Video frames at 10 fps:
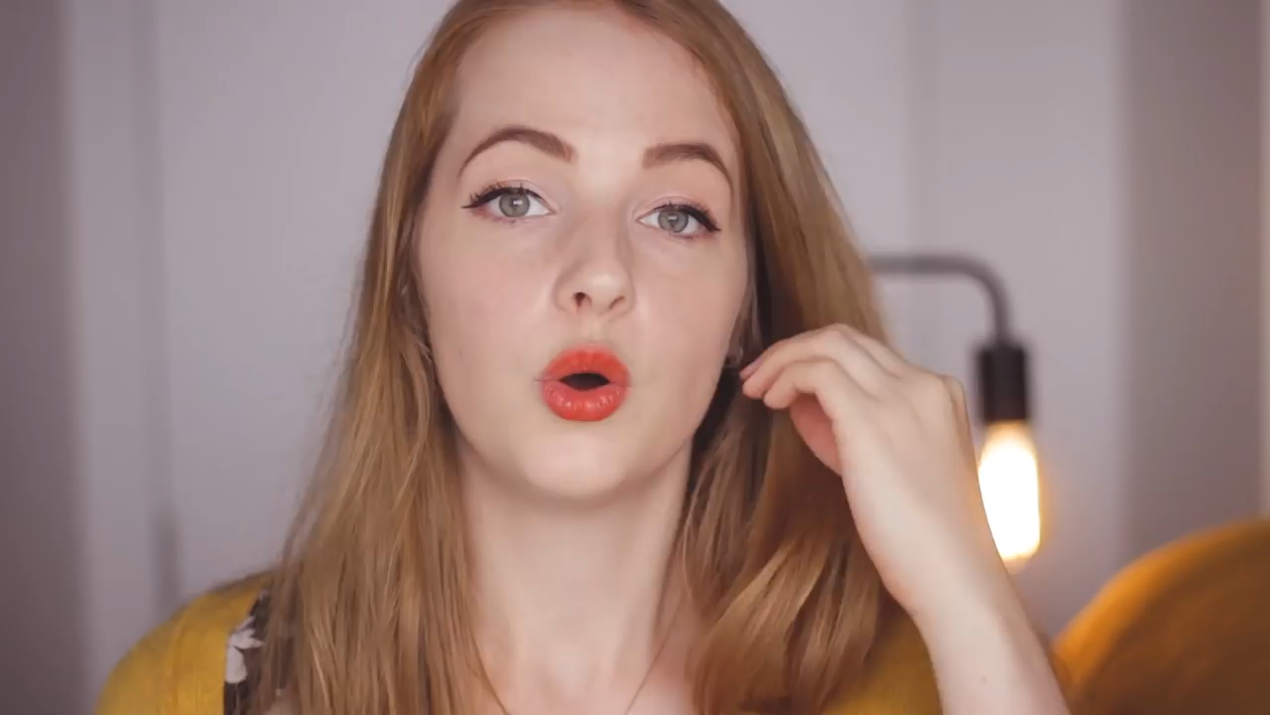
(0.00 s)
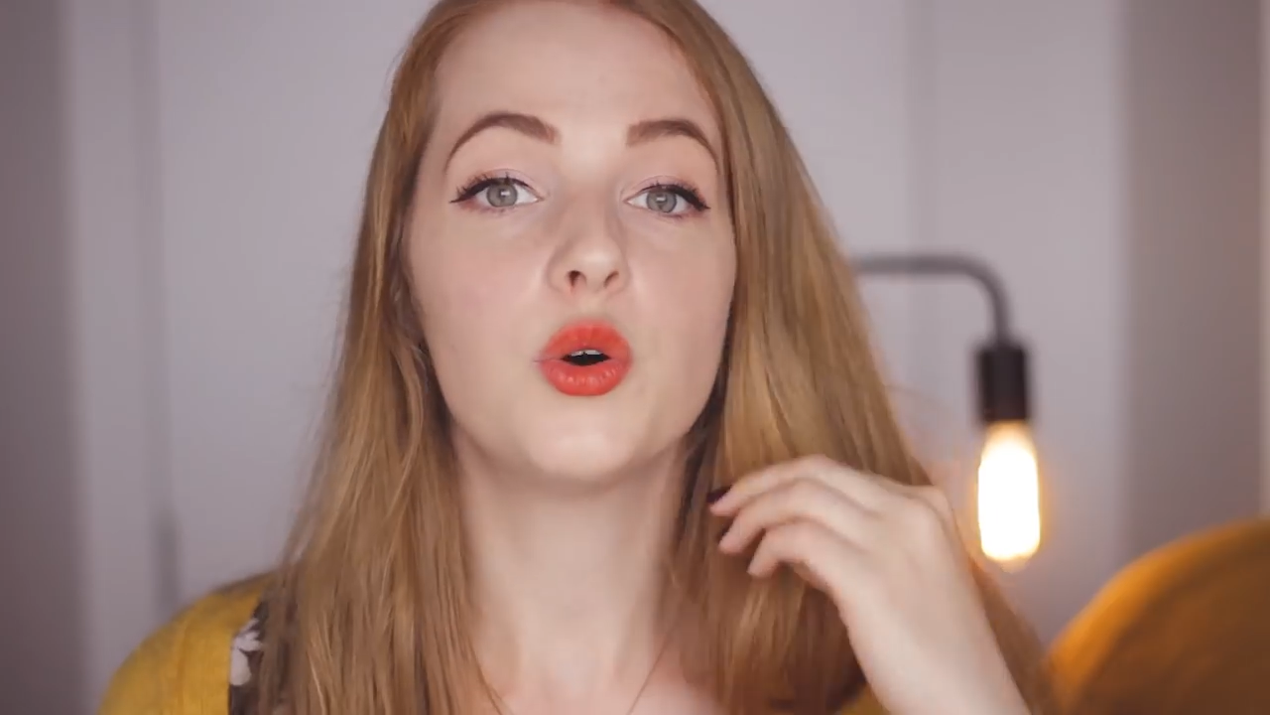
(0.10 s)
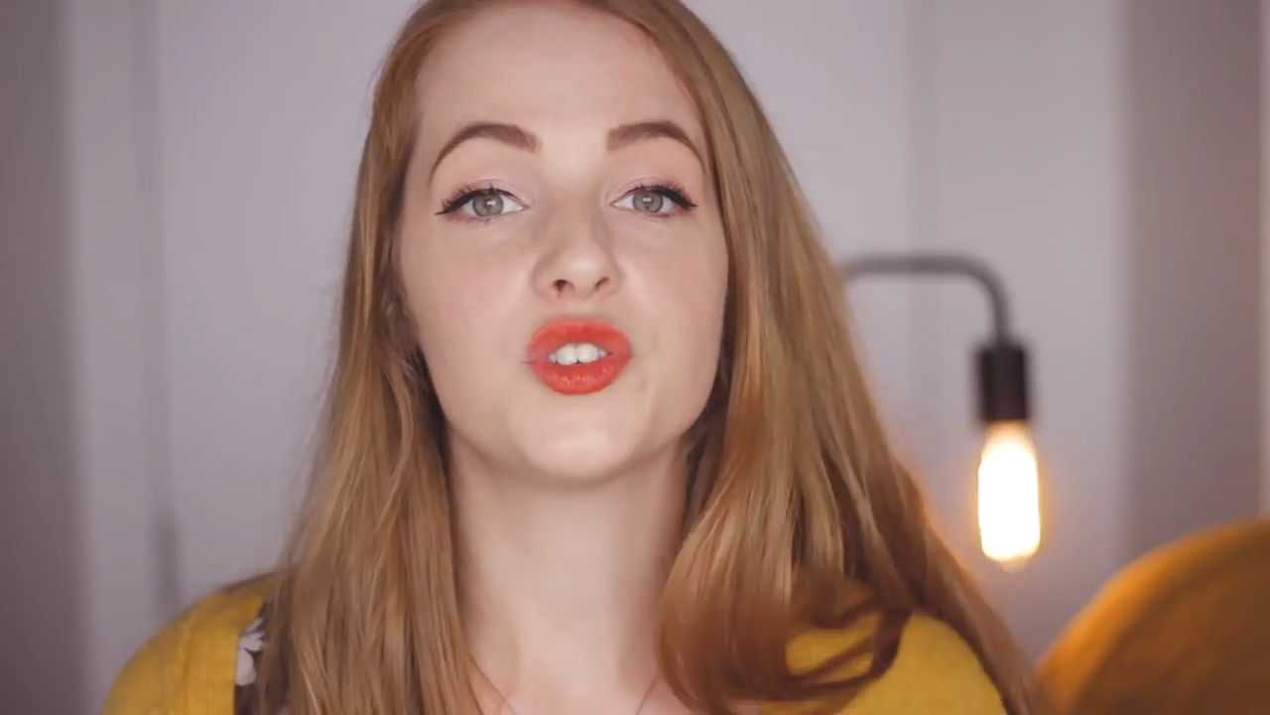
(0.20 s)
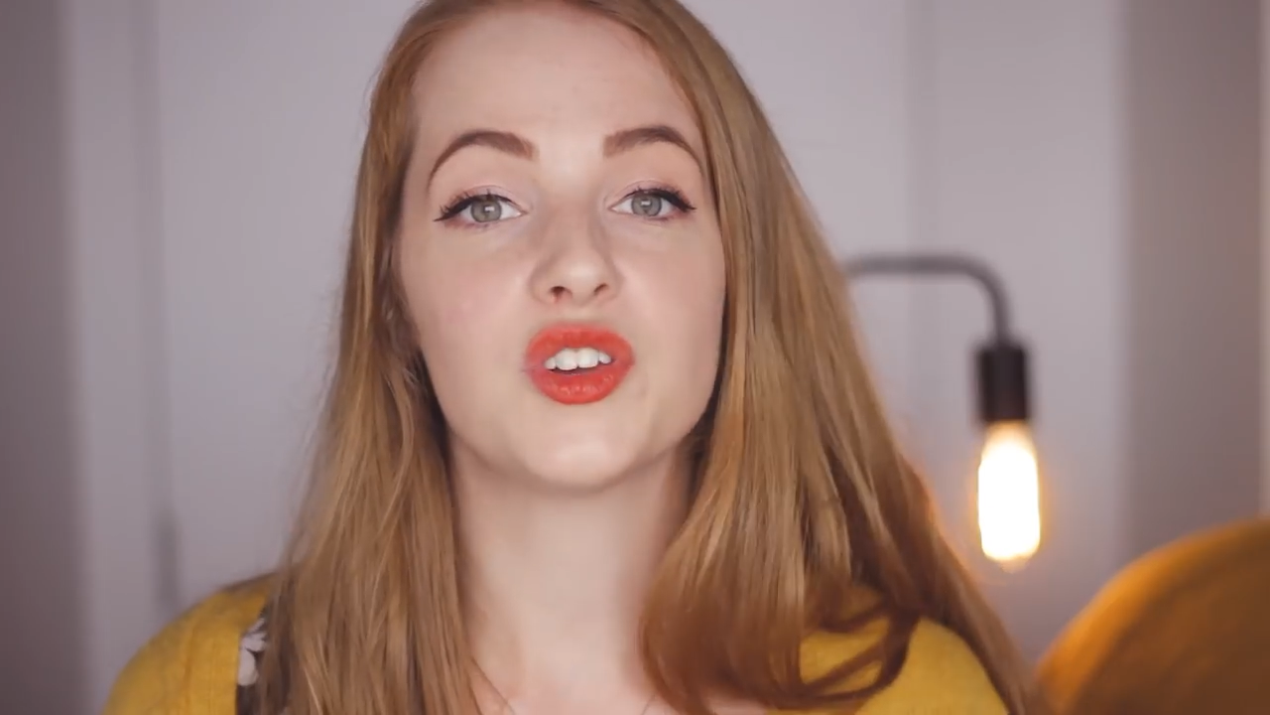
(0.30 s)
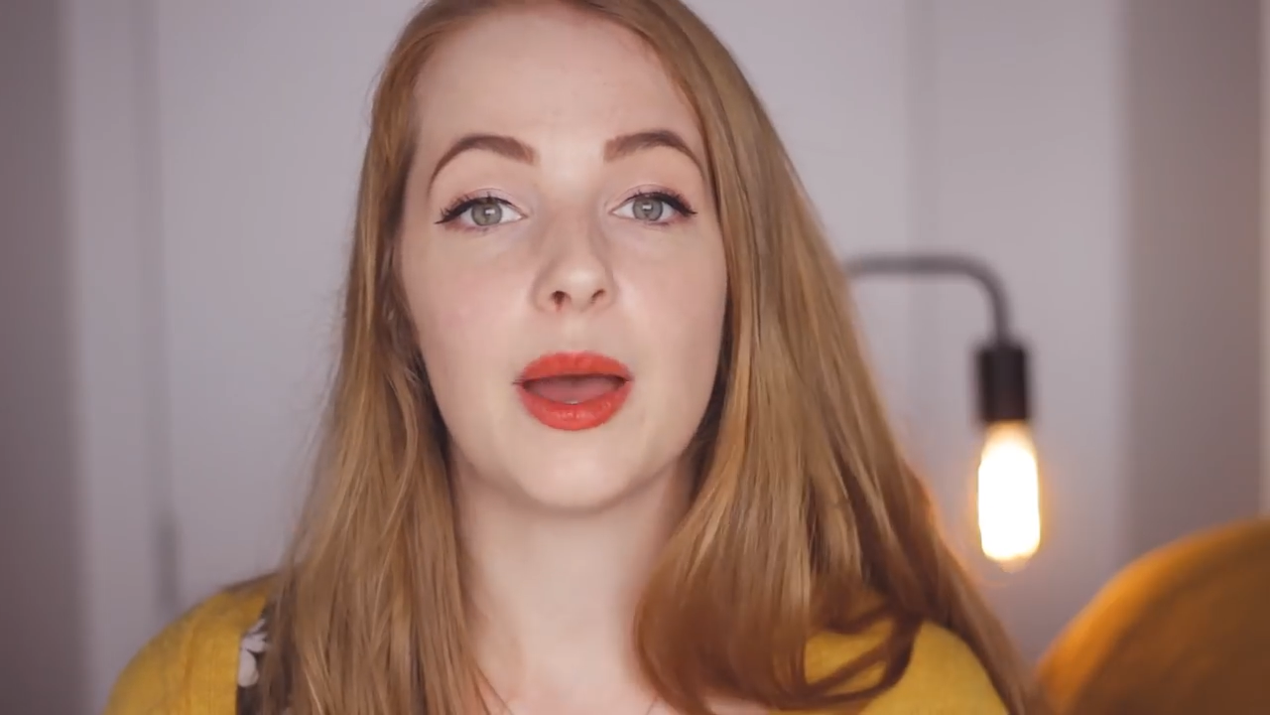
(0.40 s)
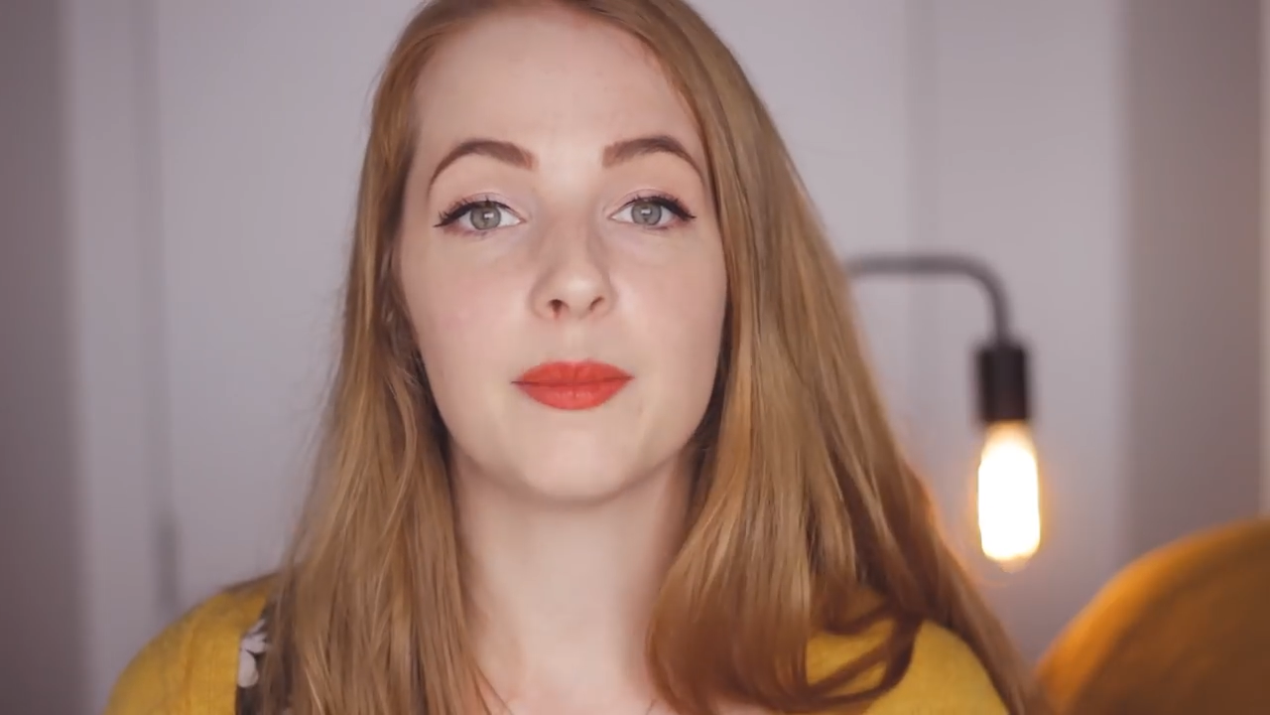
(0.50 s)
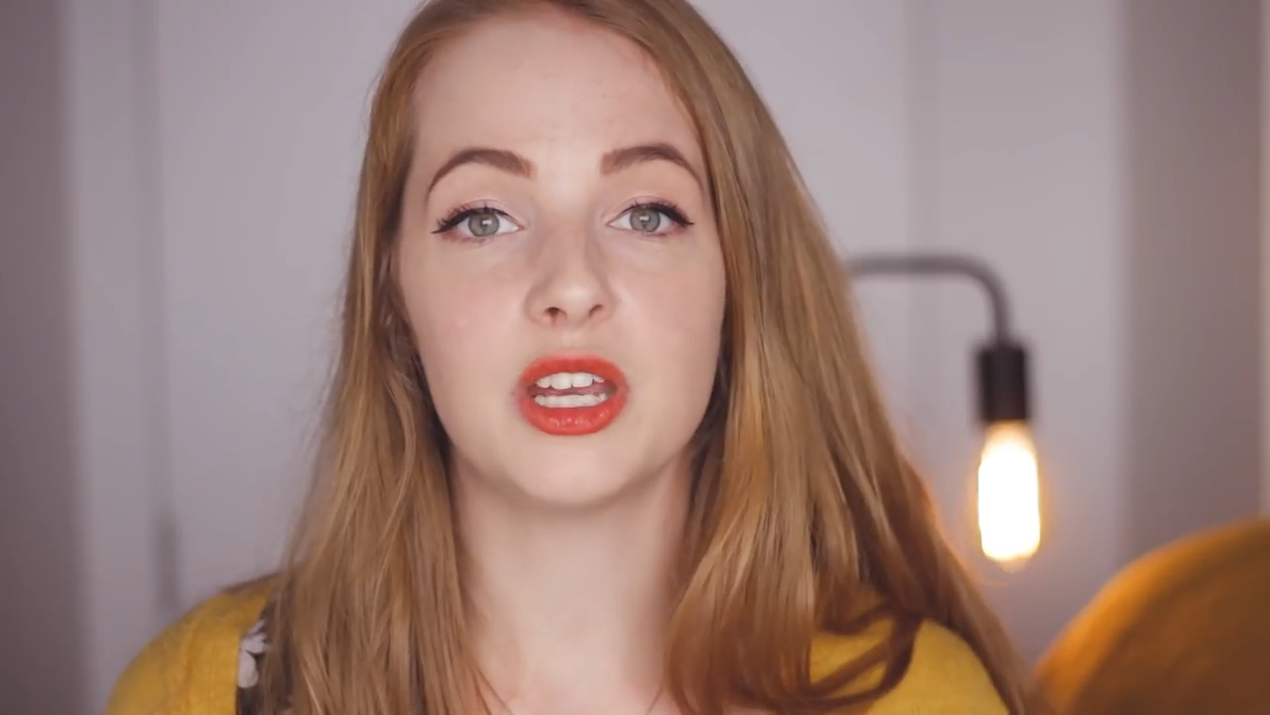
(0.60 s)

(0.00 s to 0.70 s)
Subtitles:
Also, I'm